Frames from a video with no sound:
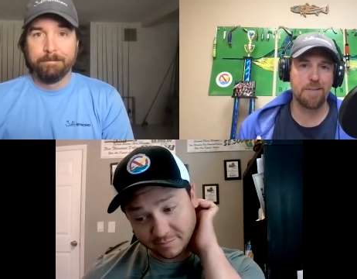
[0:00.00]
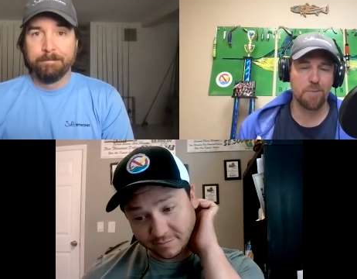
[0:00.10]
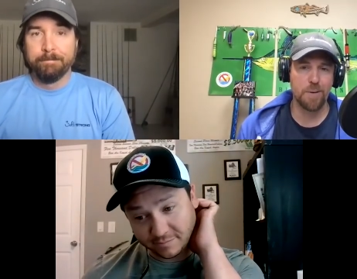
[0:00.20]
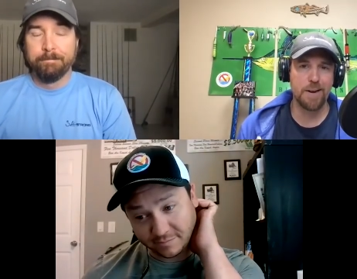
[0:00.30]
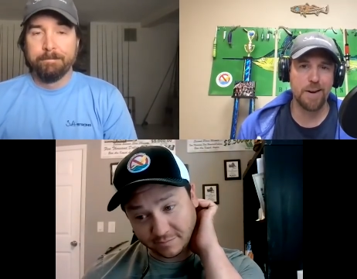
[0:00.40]
Speaker 1: a
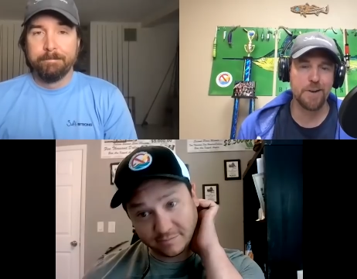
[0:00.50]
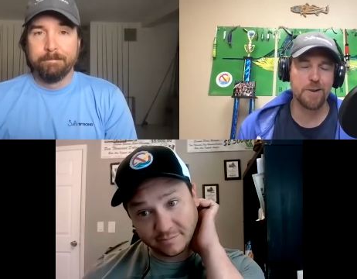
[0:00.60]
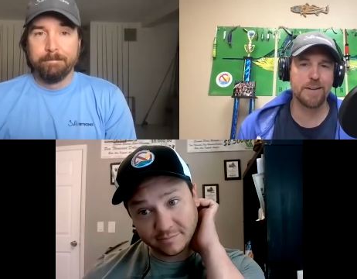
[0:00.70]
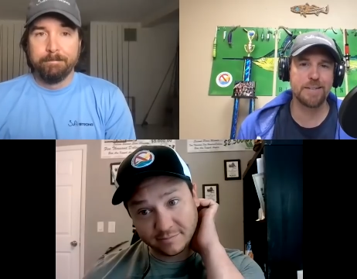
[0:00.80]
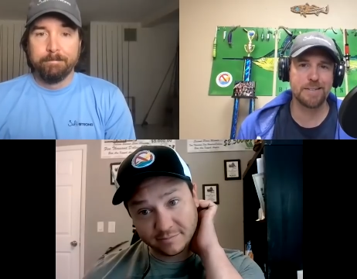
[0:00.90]

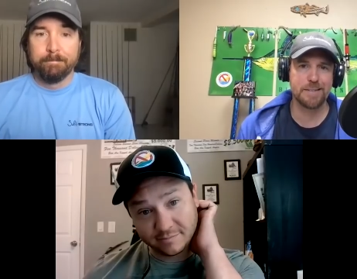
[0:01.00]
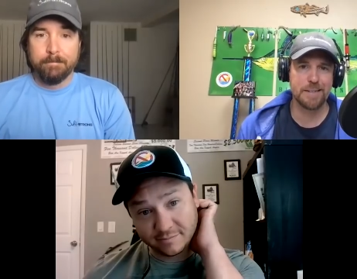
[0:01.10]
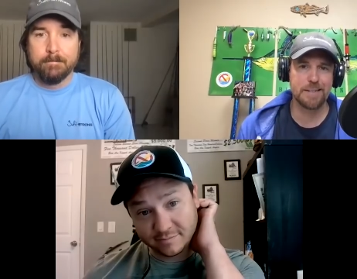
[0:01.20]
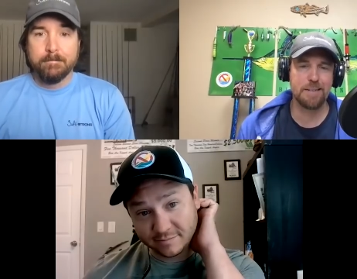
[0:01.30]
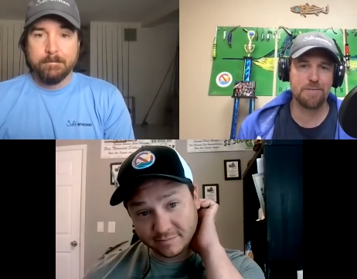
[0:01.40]

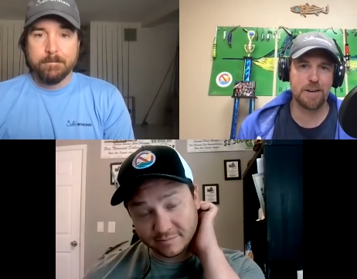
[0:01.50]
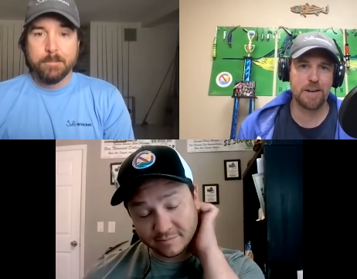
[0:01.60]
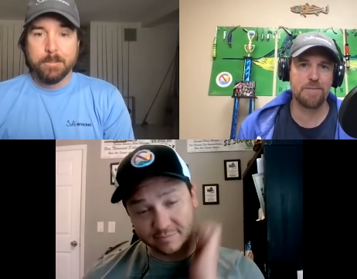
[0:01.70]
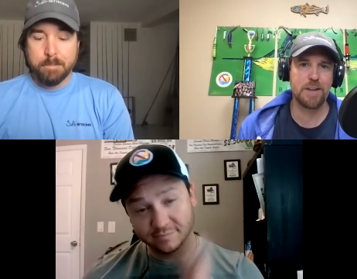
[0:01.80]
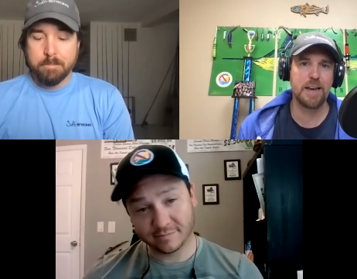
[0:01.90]

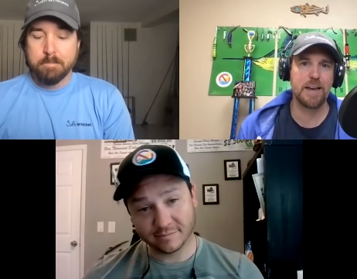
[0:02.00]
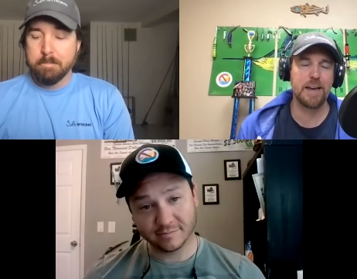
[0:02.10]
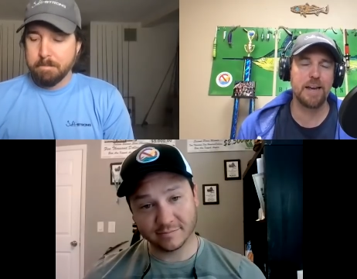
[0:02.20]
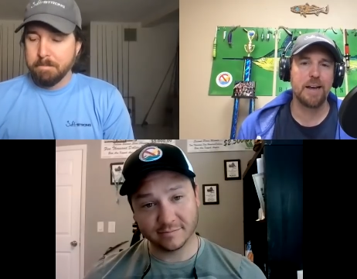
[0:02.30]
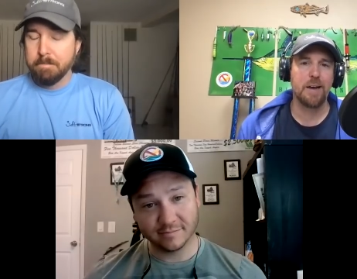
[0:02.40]
365
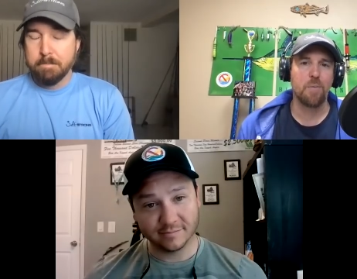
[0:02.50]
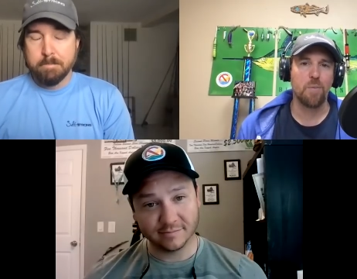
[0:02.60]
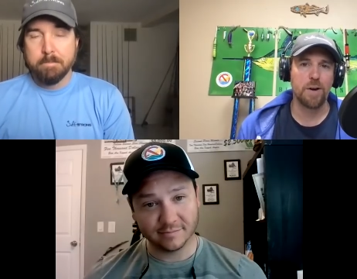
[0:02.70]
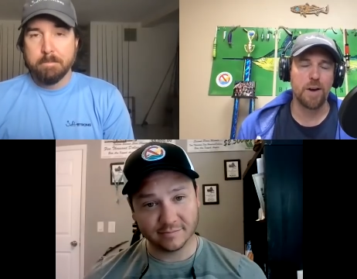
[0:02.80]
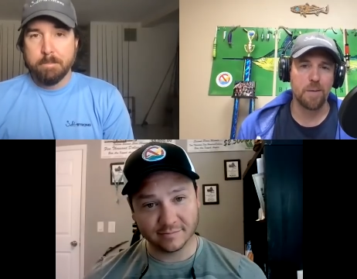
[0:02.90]
day,
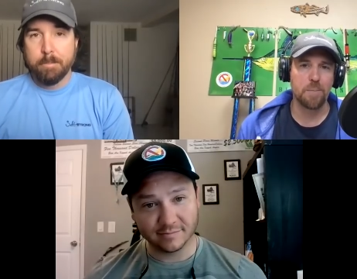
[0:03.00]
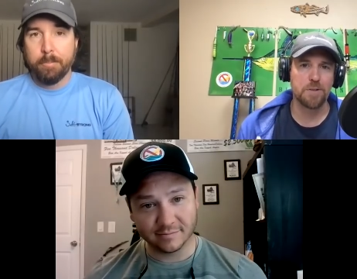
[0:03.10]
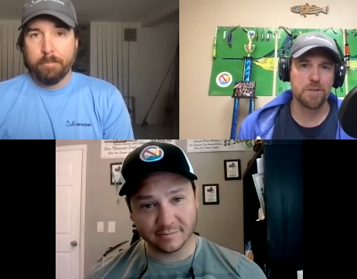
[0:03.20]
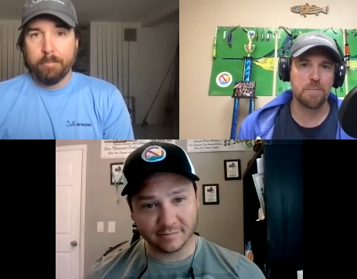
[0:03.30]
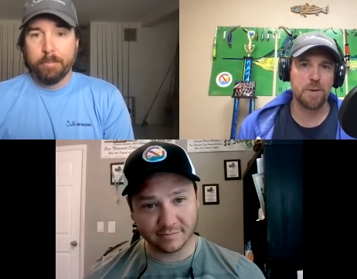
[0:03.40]

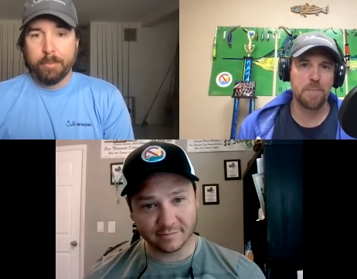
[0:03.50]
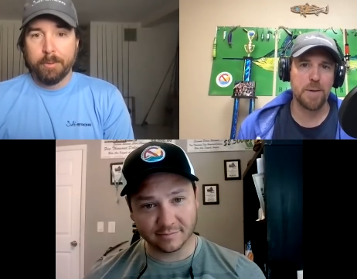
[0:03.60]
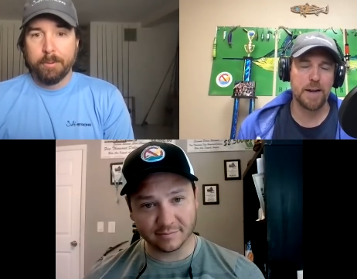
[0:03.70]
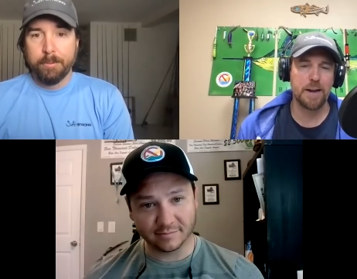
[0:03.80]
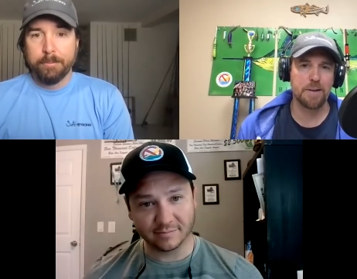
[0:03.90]
100% money
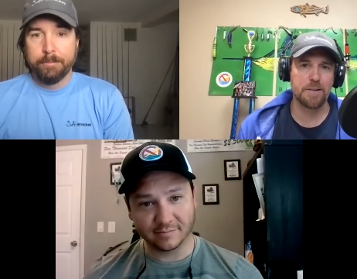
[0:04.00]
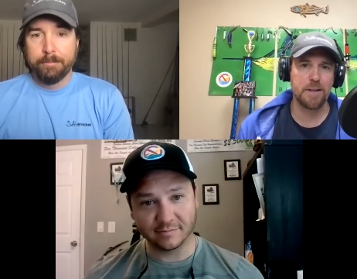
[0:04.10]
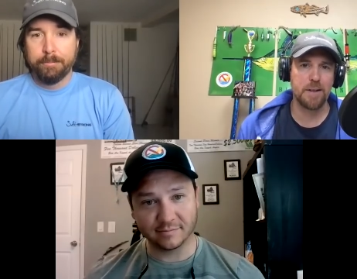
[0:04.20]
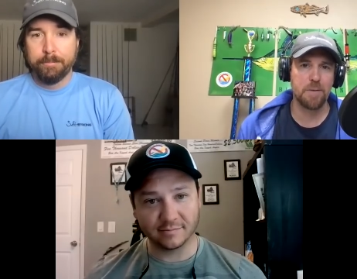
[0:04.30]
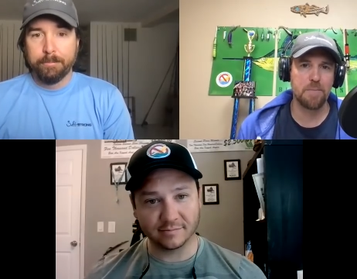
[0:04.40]
back
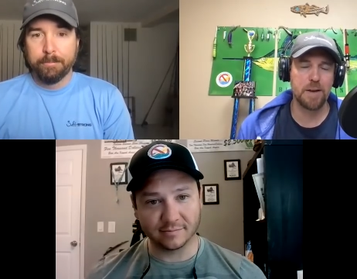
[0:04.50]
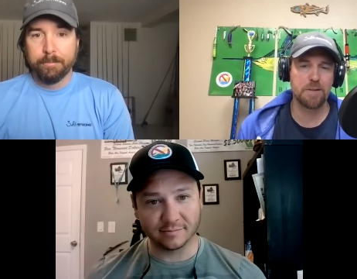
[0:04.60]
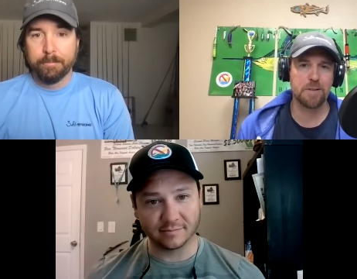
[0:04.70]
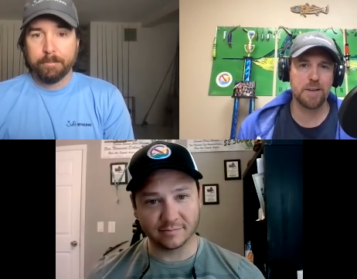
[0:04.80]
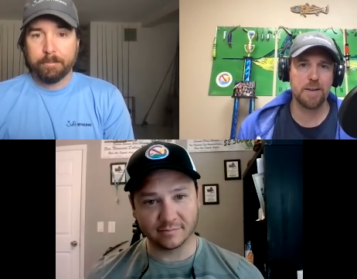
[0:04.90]
guarantee. We
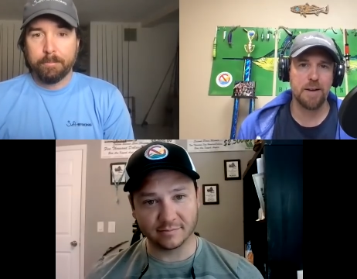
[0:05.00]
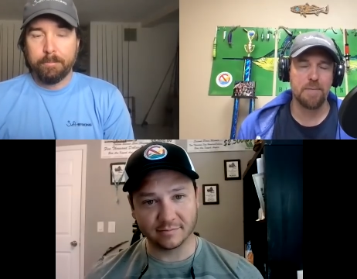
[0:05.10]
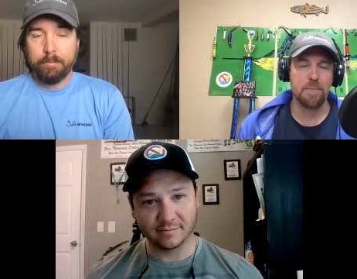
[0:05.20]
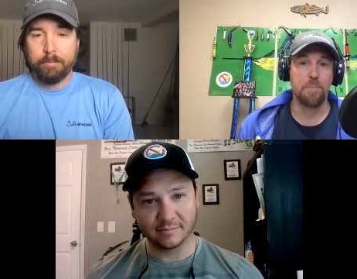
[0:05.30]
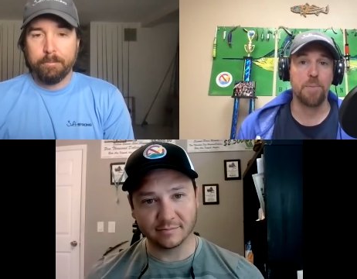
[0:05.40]
basically
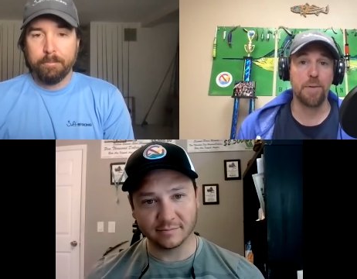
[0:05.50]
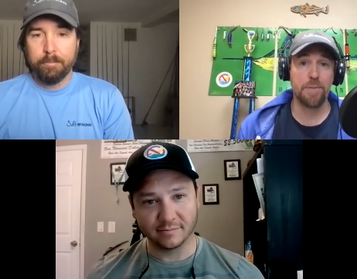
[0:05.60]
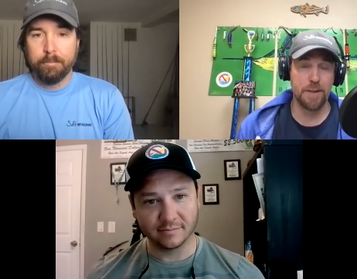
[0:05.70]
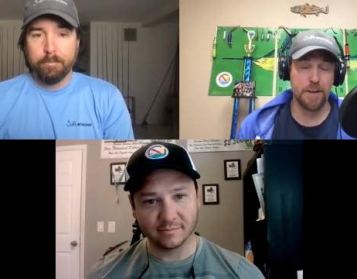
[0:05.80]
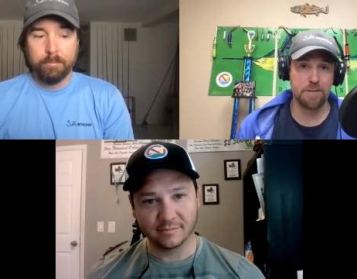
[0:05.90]

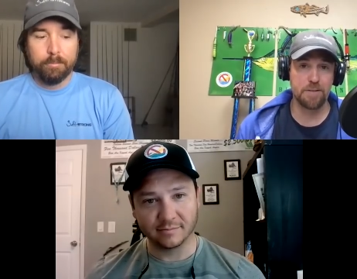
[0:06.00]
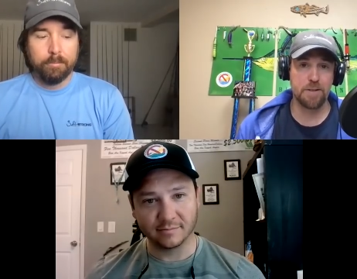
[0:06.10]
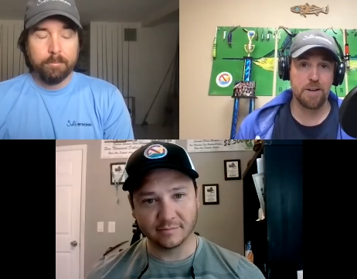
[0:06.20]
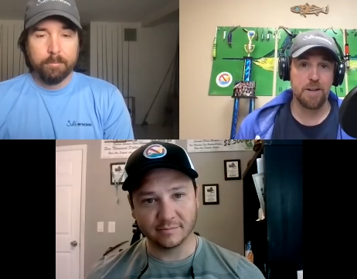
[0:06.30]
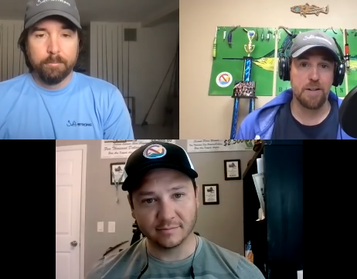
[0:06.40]
built this
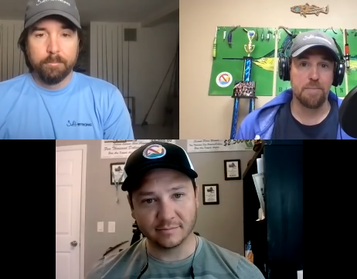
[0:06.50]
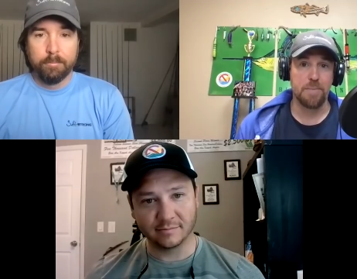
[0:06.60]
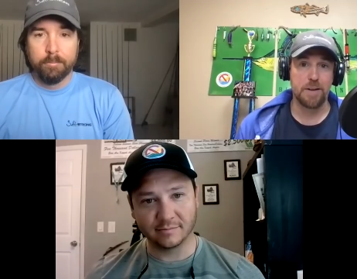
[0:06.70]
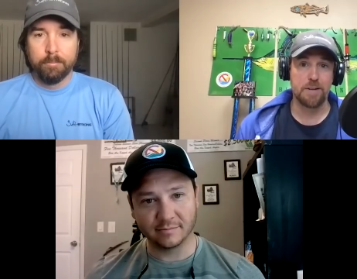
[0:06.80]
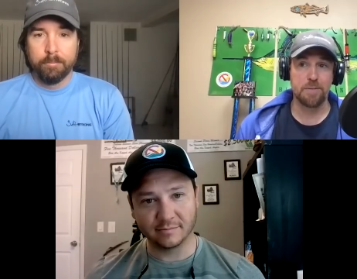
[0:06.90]

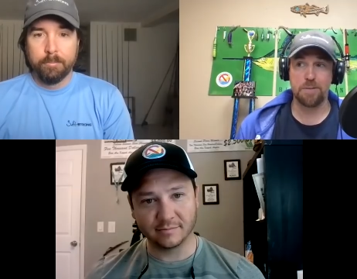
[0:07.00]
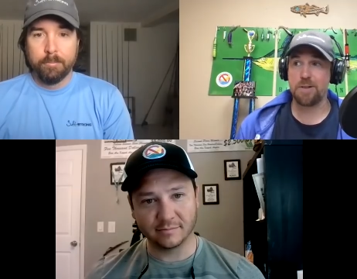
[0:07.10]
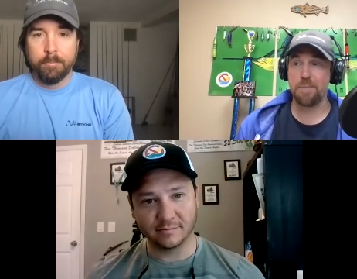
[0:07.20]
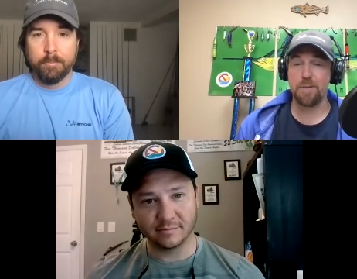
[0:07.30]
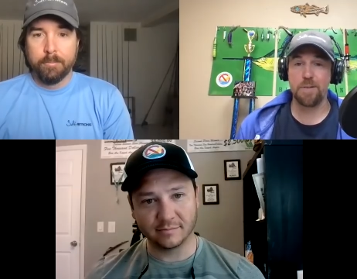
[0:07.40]
because it was
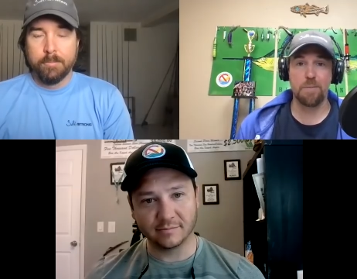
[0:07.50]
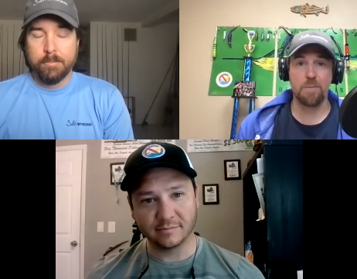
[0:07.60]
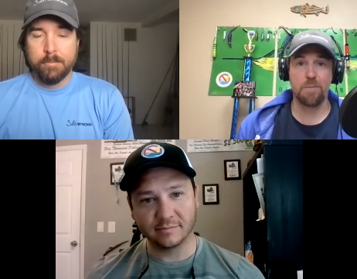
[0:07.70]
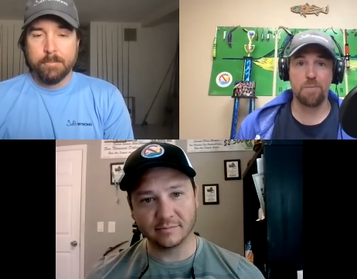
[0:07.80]
something that